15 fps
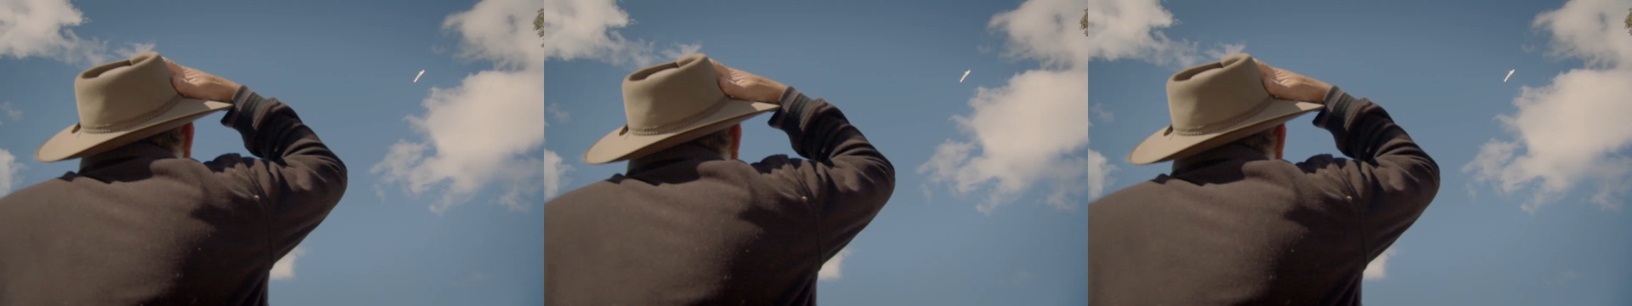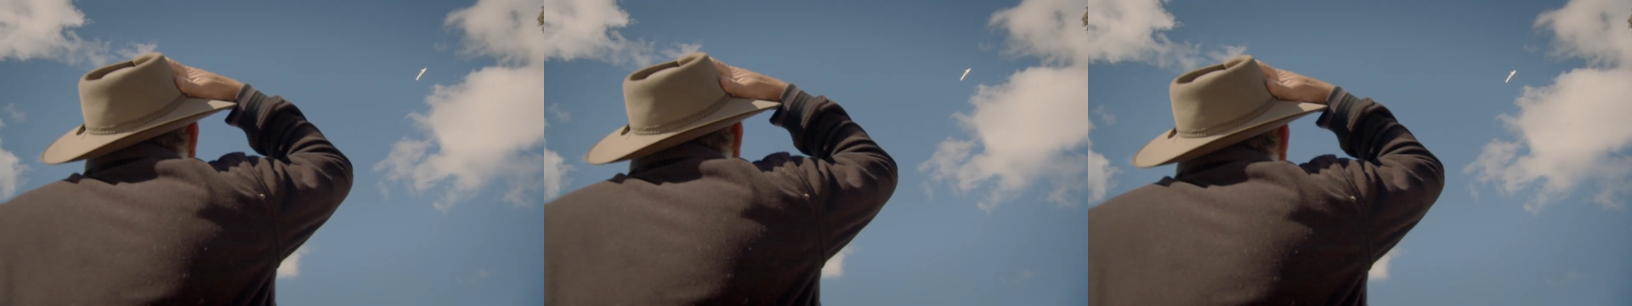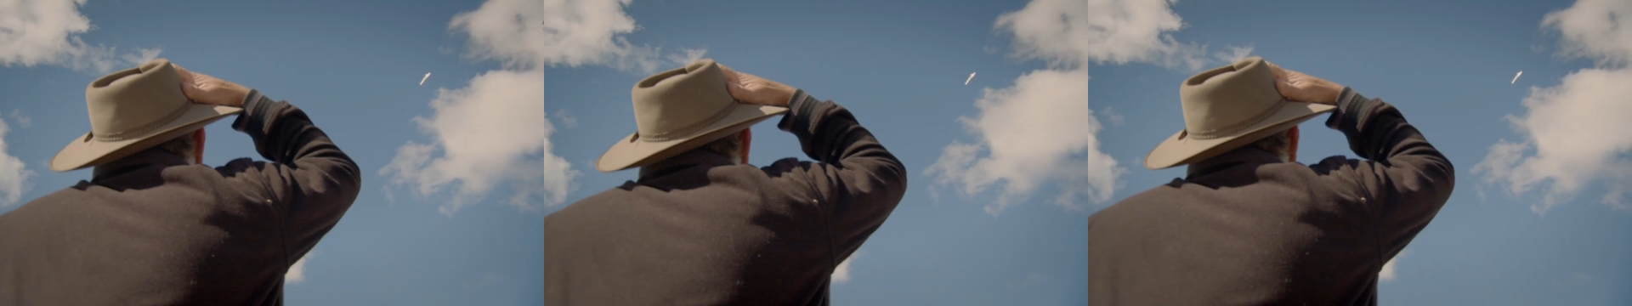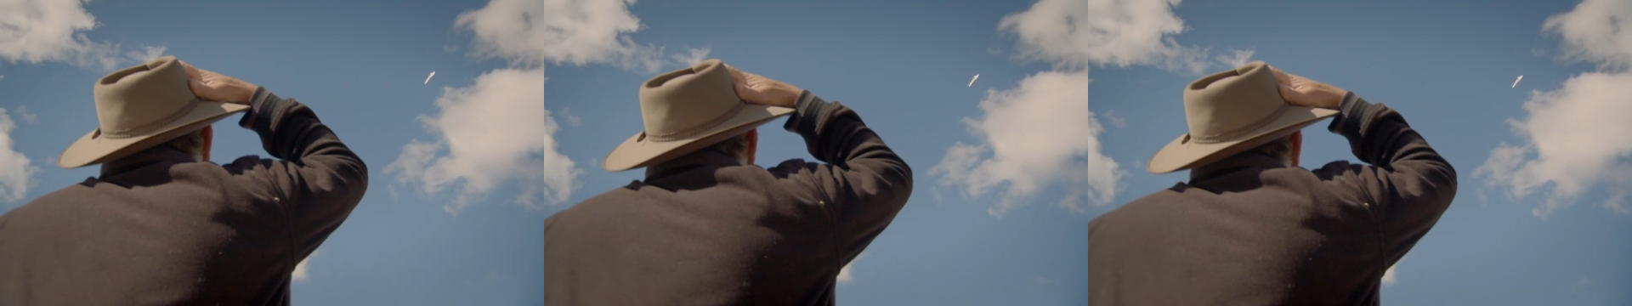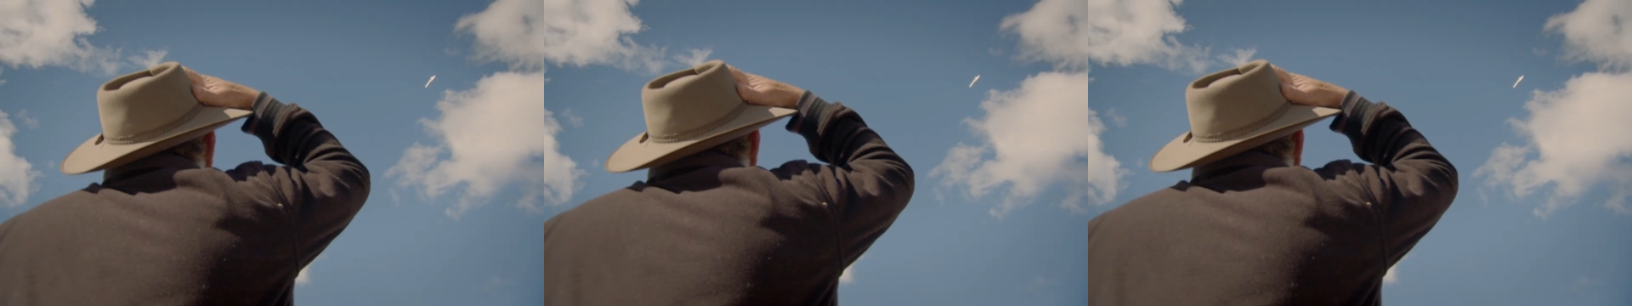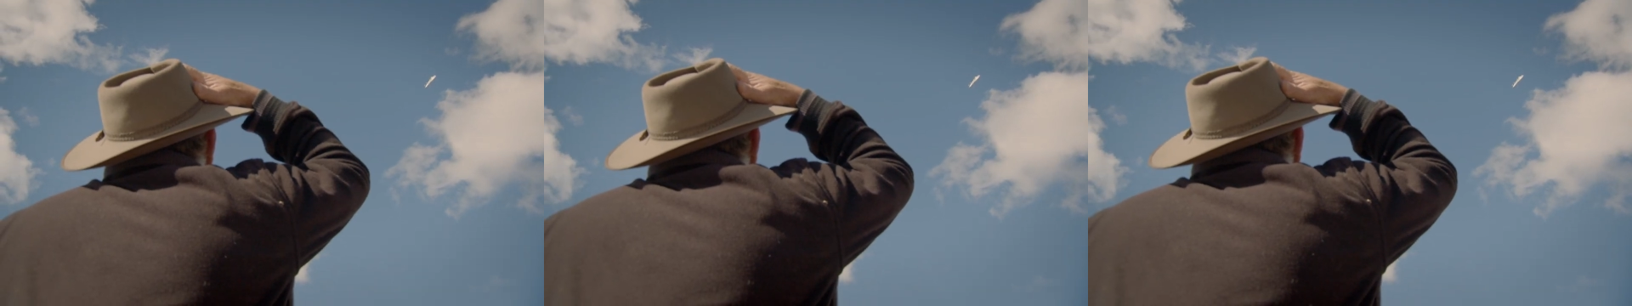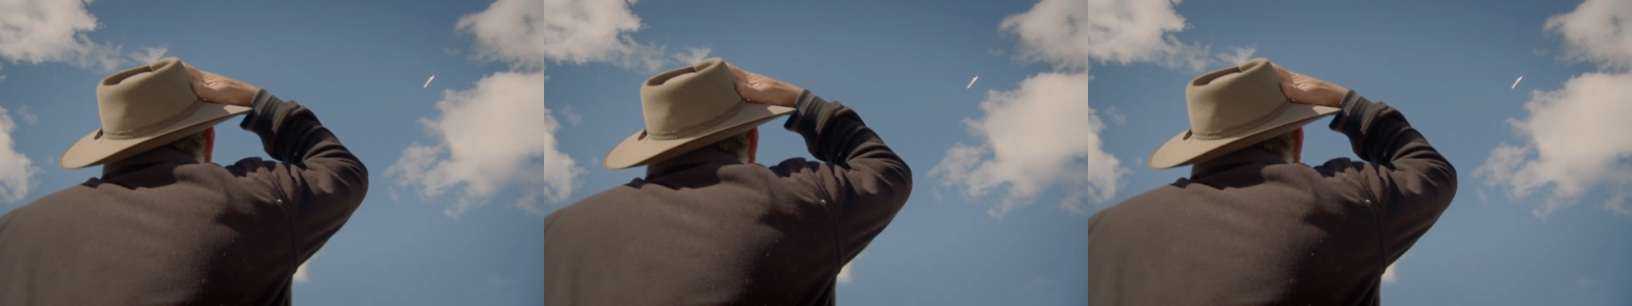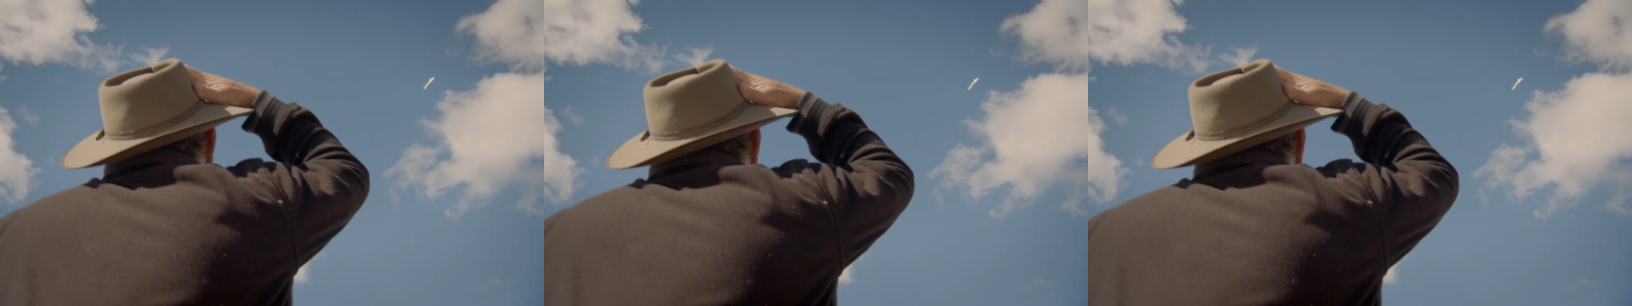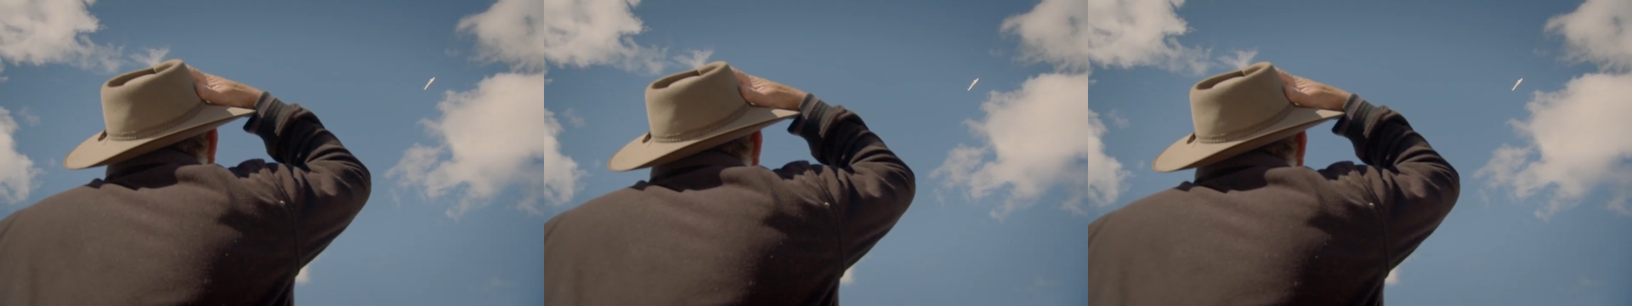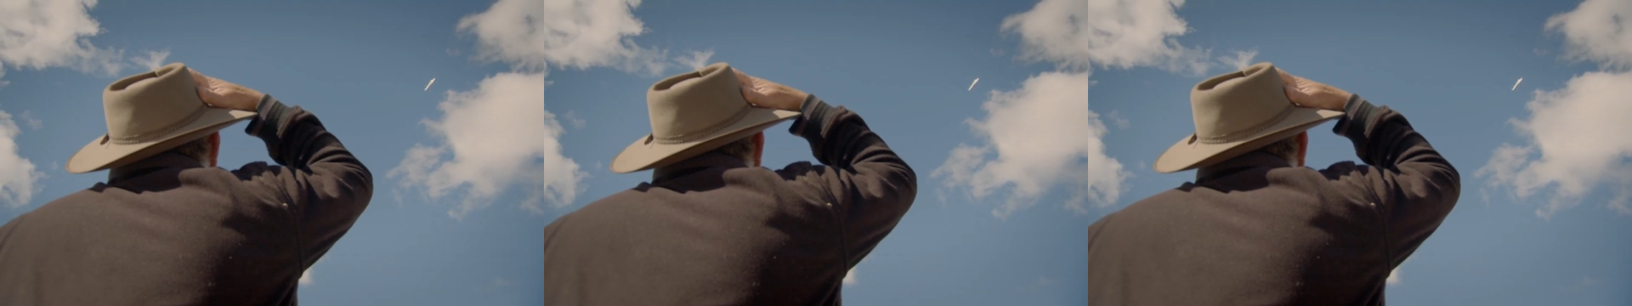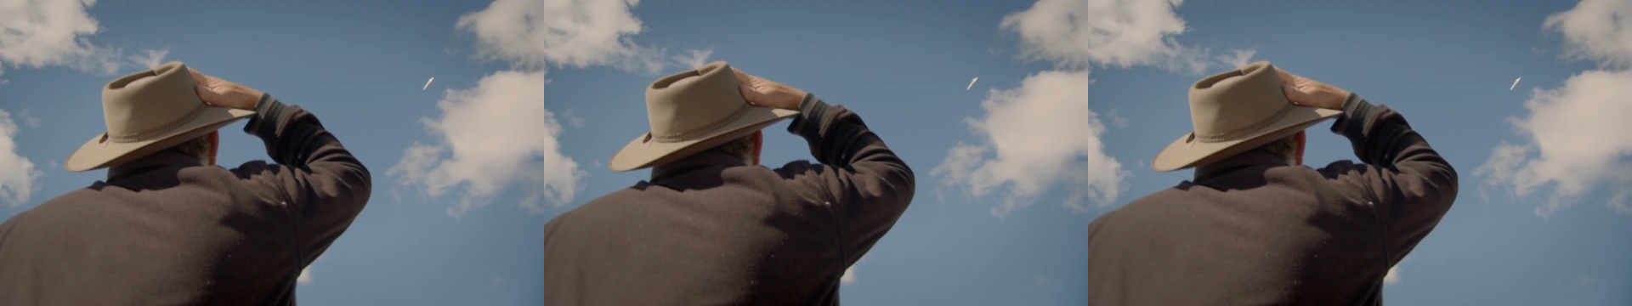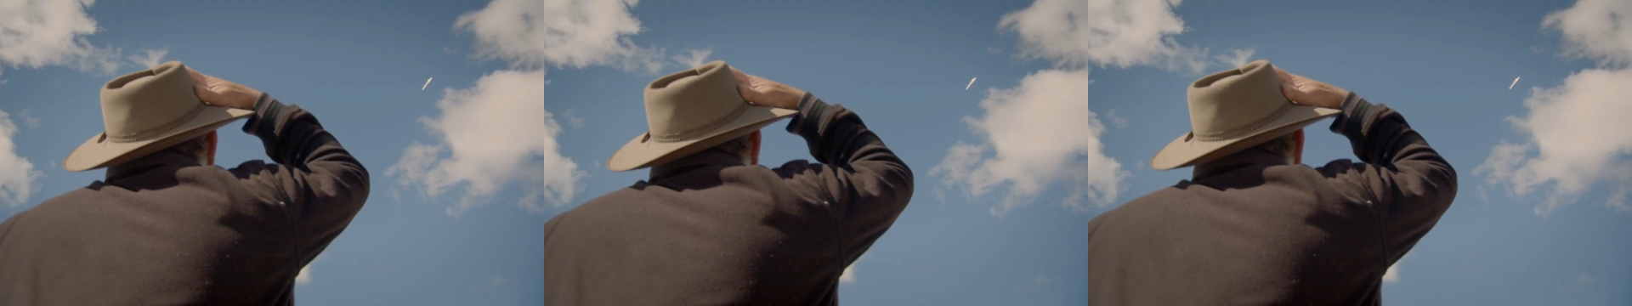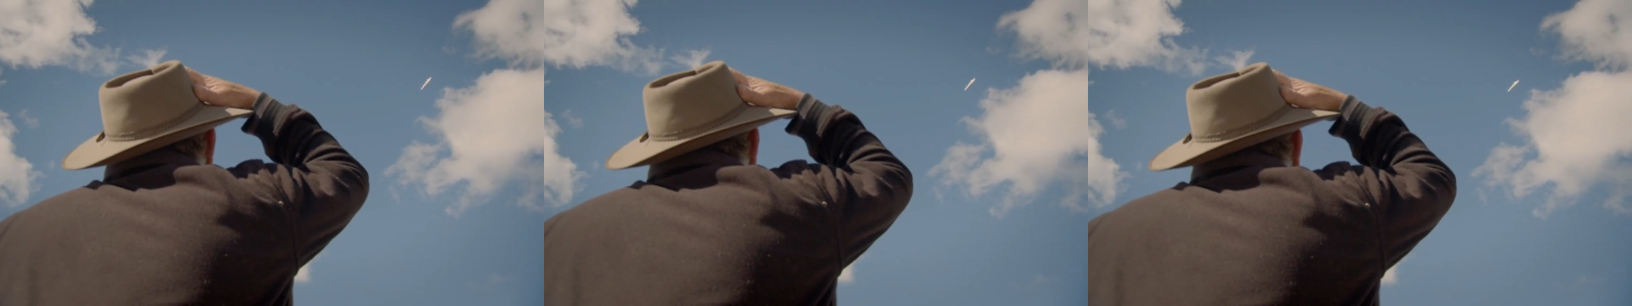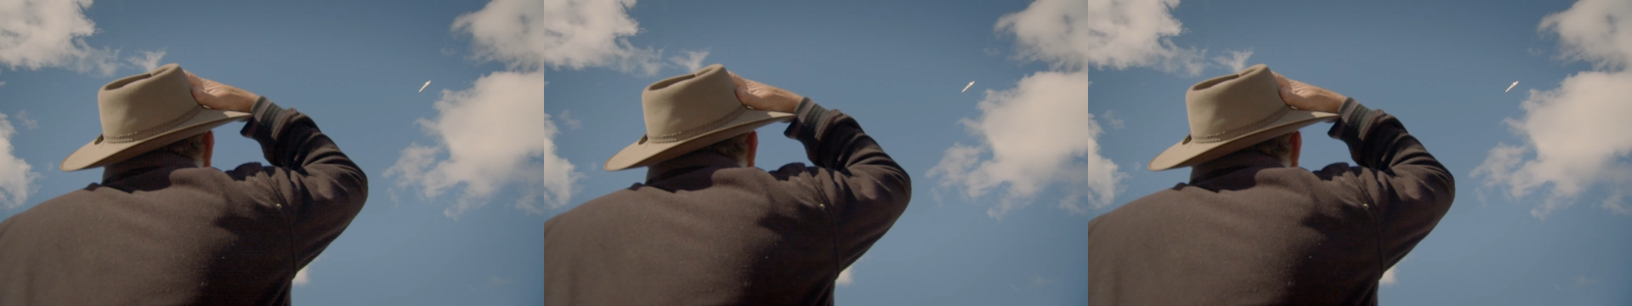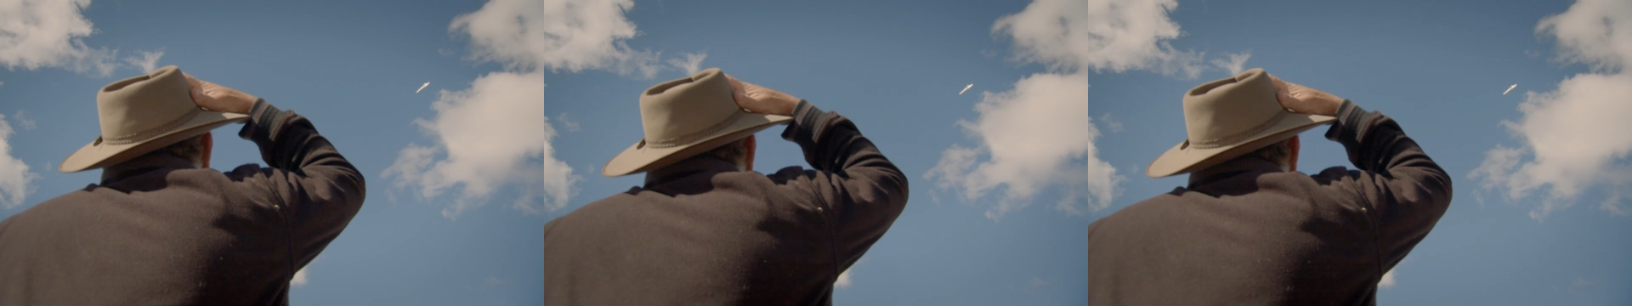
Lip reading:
No face is visible, so there are no lips to read.